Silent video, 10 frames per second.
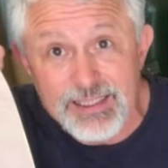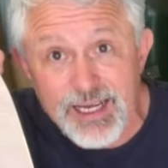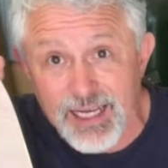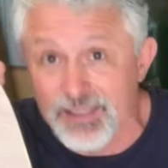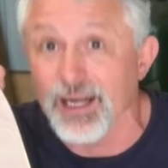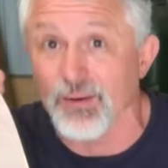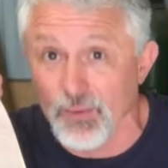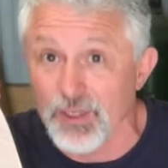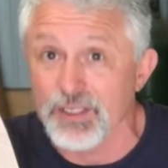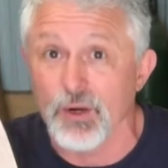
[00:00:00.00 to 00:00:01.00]
I do not
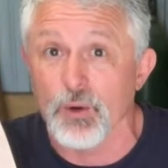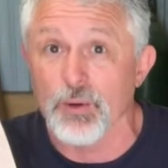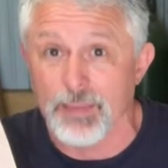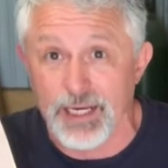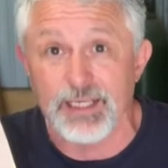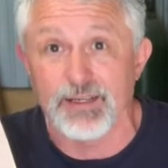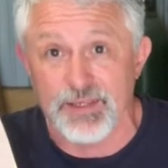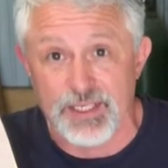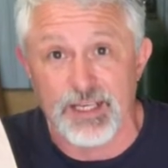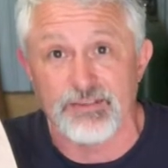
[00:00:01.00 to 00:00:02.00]
want to go and buy another
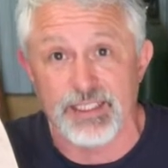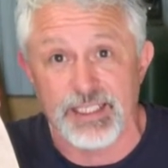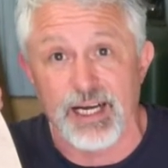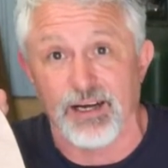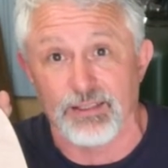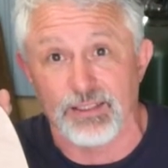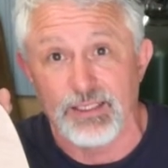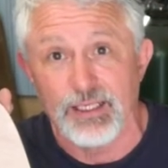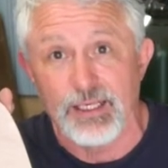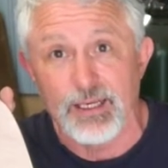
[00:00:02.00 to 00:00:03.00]
seventy
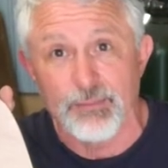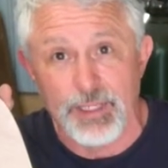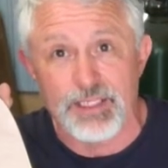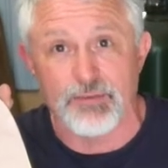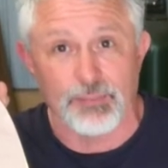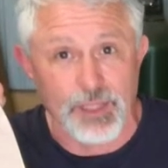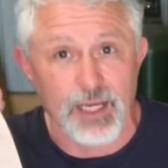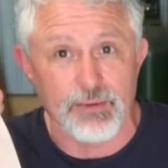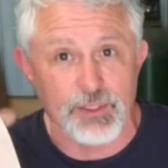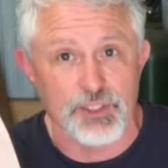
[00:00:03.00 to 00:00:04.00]
dollar piece of
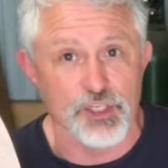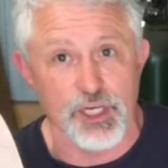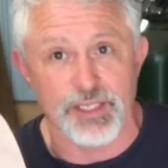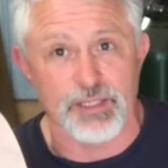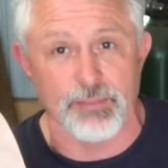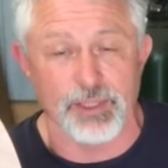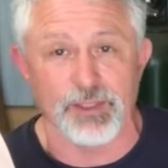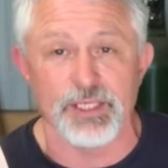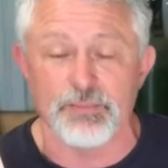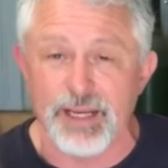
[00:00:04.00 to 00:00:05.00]
plywood just to build
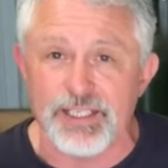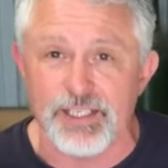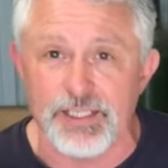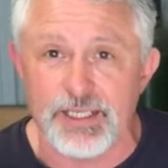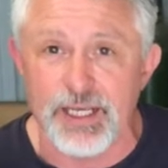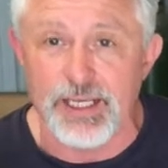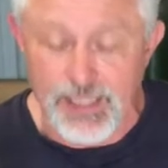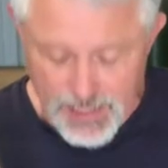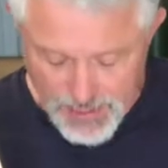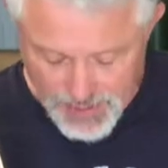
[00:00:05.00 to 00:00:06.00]
these benches,
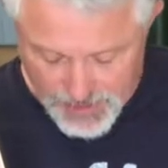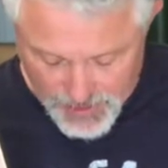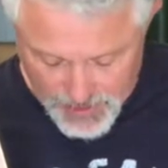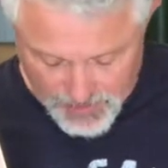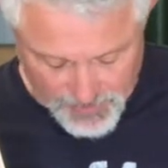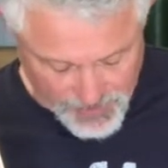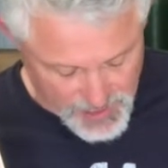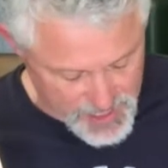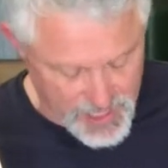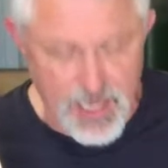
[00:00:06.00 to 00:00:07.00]
and then the customer is
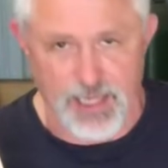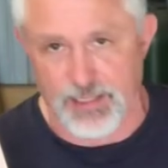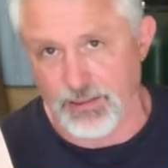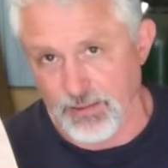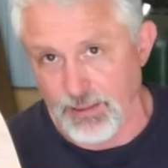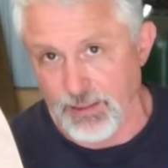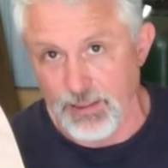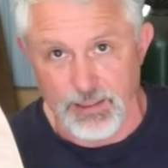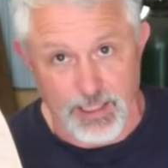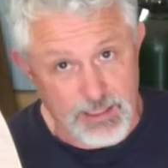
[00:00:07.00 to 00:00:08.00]
like, "Hey,
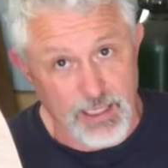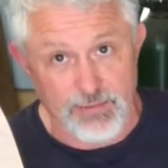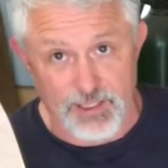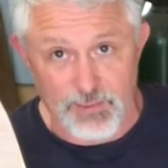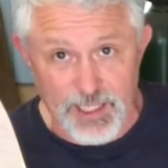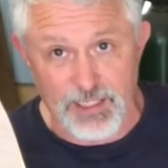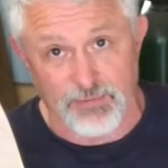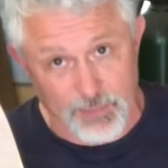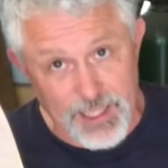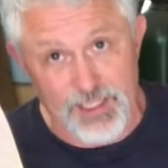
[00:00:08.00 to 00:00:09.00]
that's kind of expensive
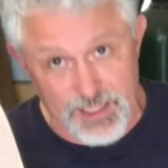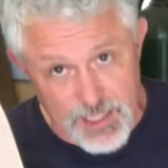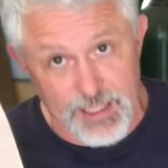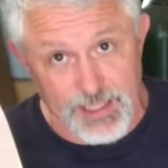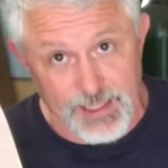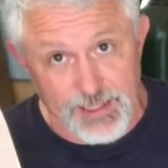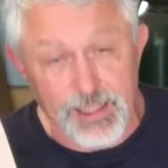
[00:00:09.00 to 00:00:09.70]
for benches, isn't it?"